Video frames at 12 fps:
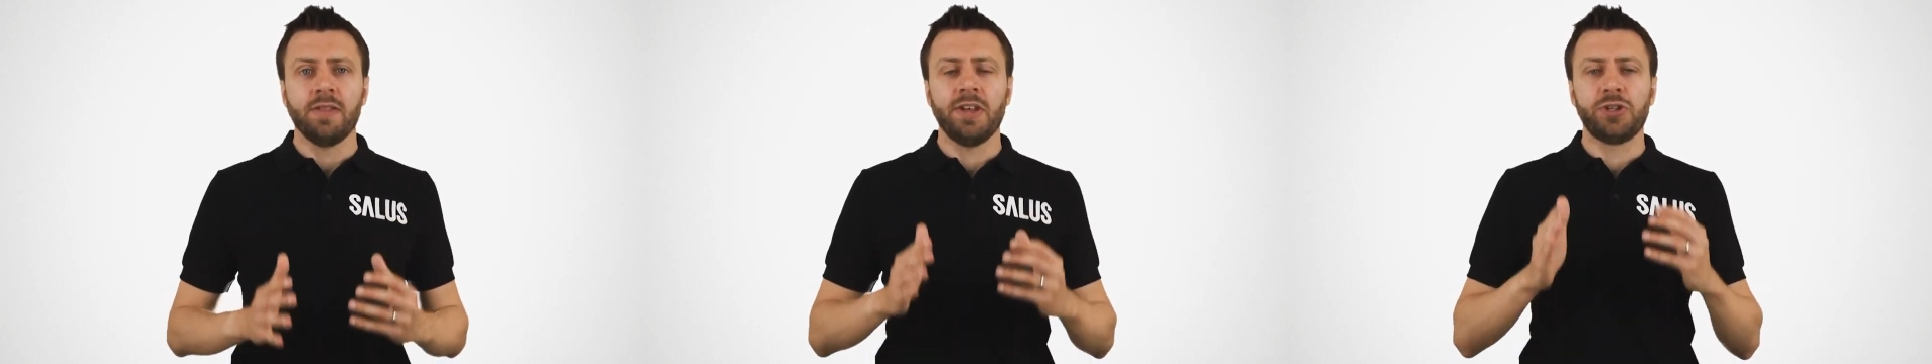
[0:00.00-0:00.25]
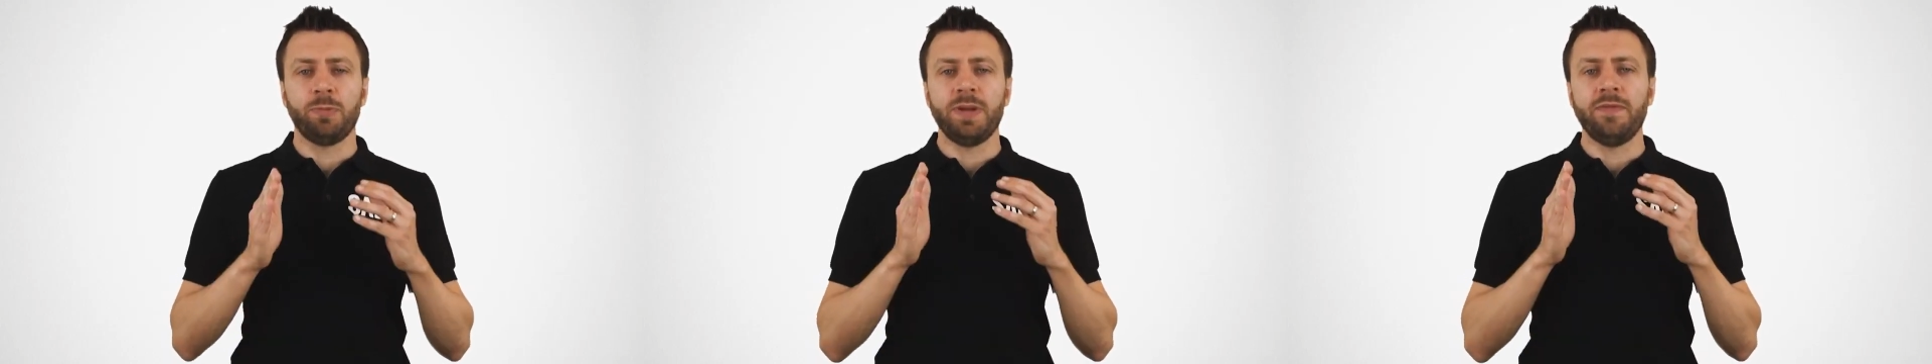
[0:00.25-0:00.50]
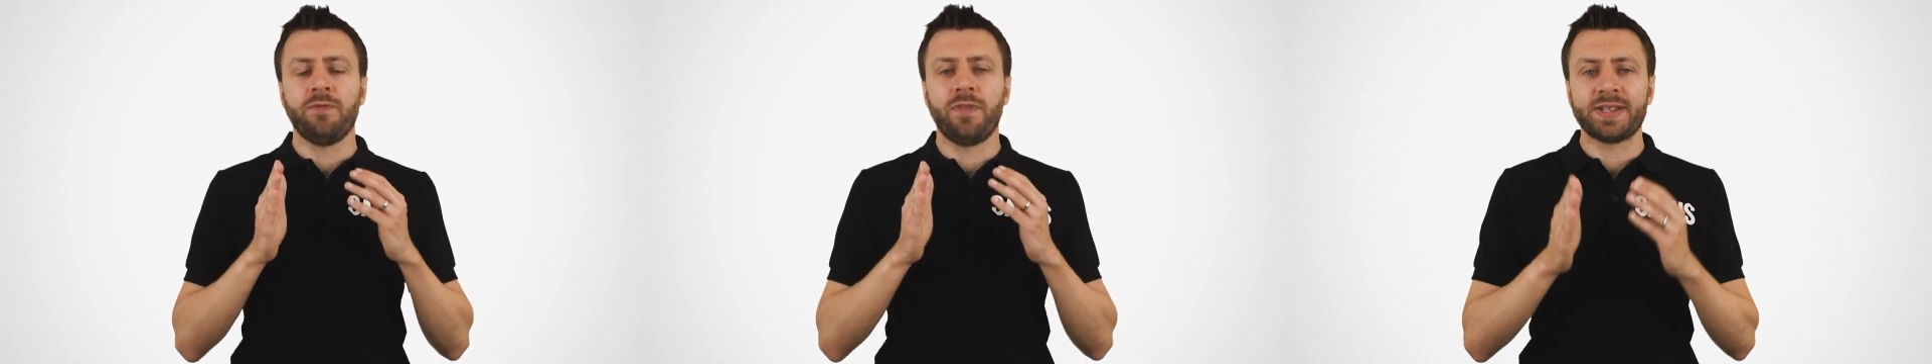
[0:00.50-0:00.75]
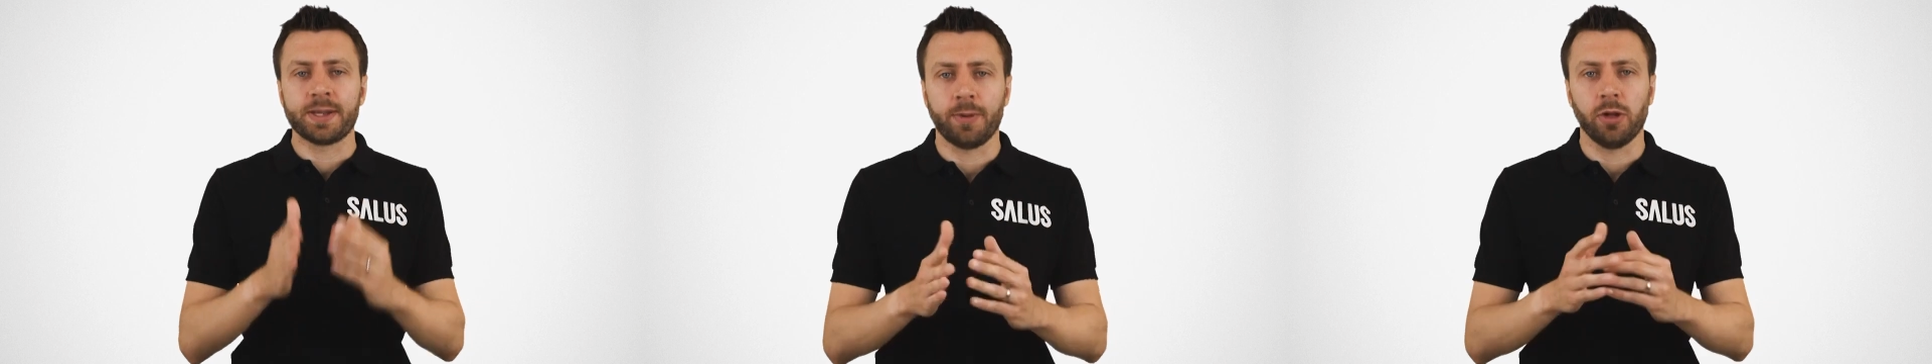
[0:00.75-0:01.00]
they should be
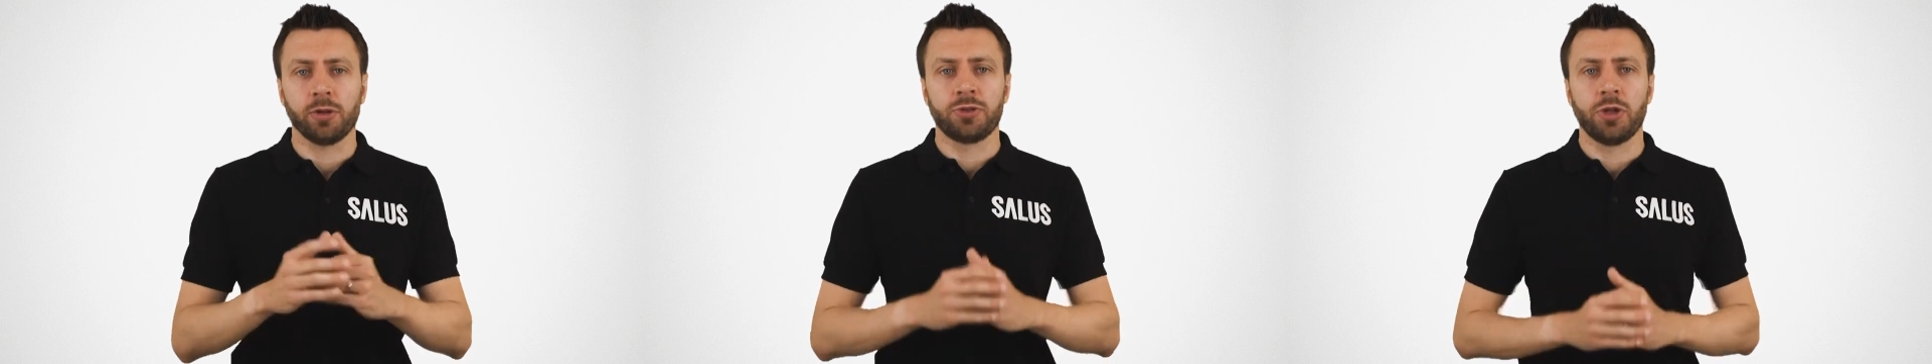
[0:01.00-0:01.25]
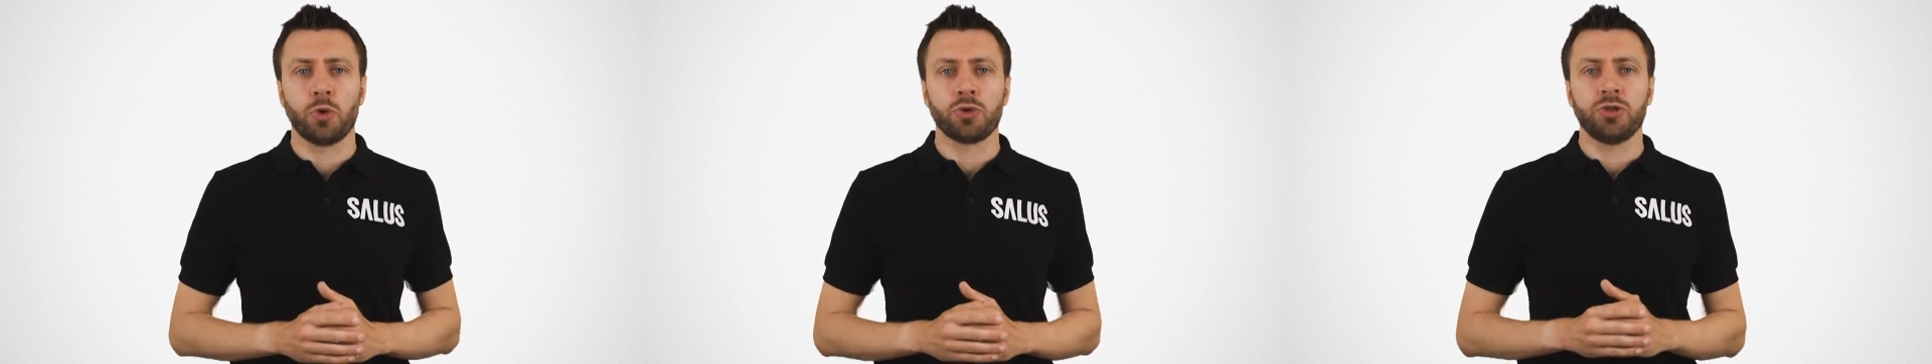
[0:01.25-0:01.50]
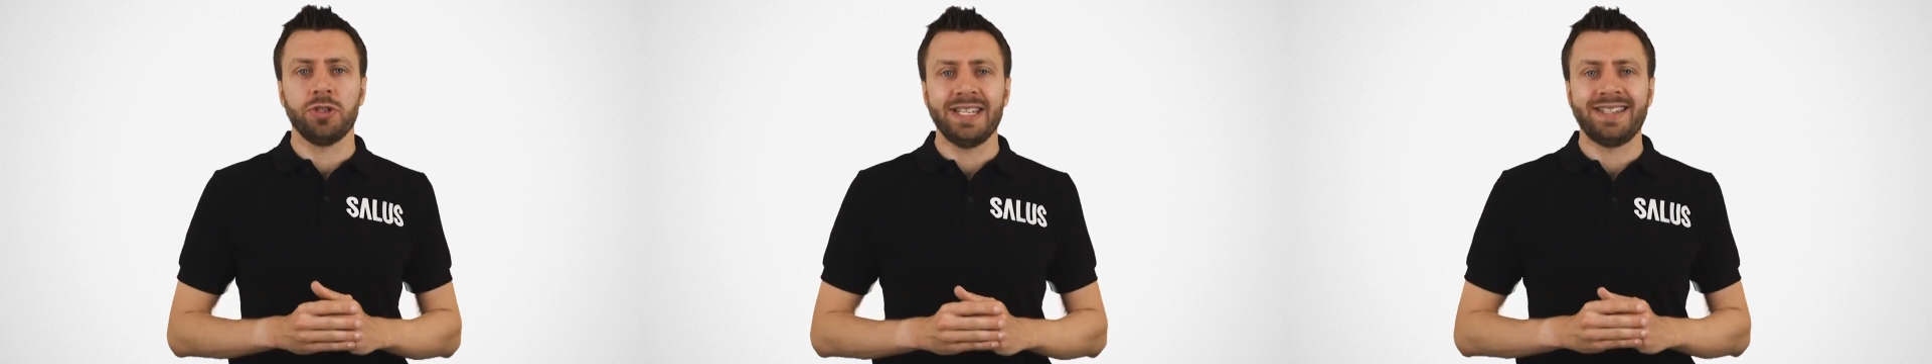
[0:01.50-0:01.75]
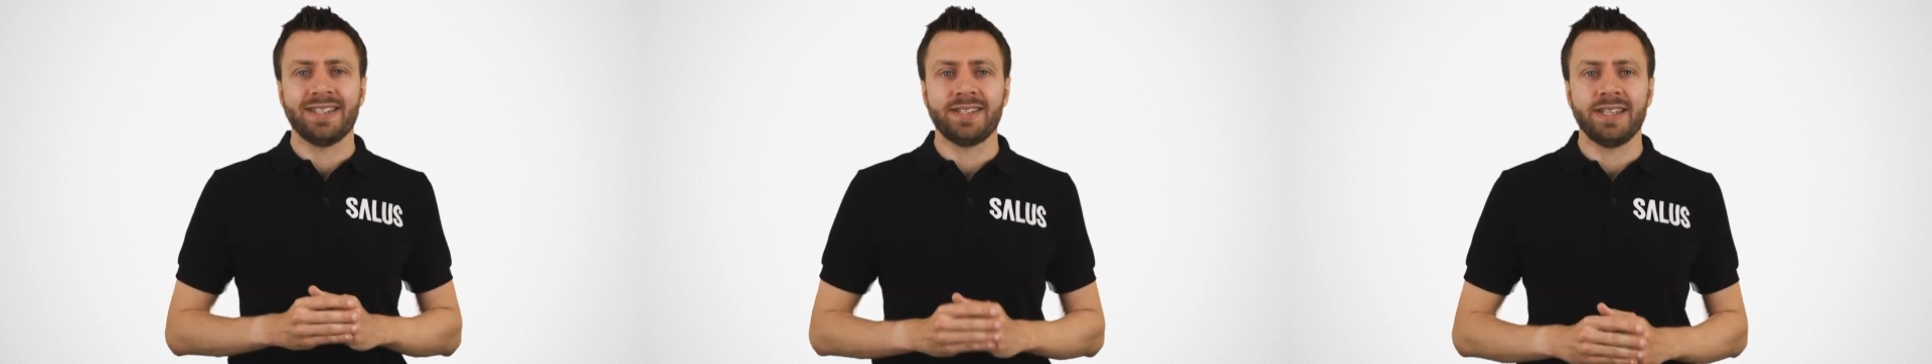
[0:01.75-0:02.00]
visible to those who
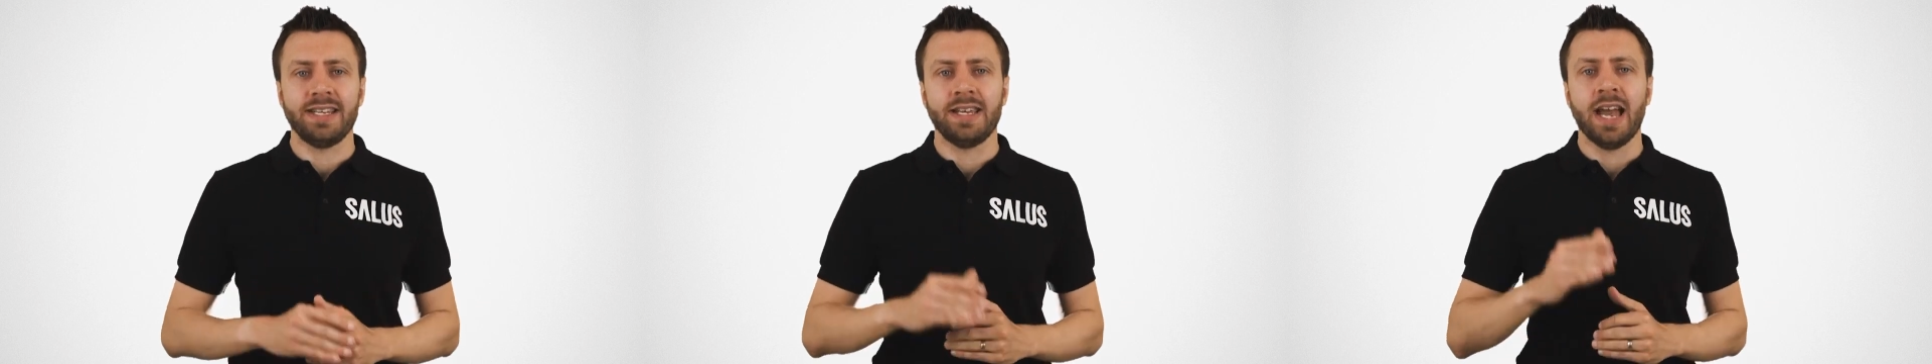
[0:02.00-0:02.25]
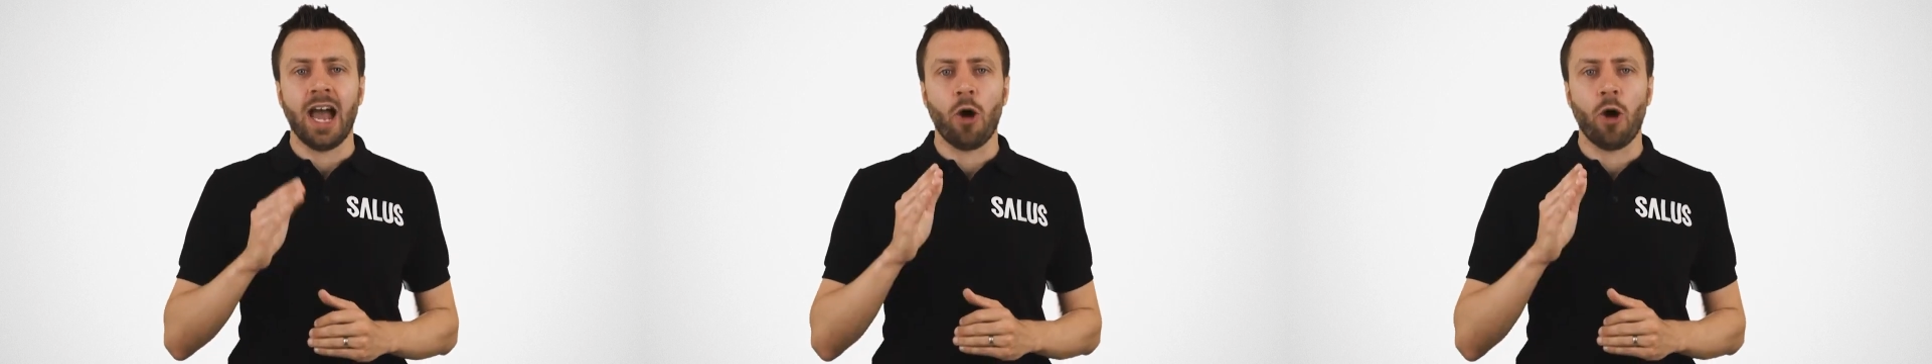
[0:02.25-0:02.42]
need to see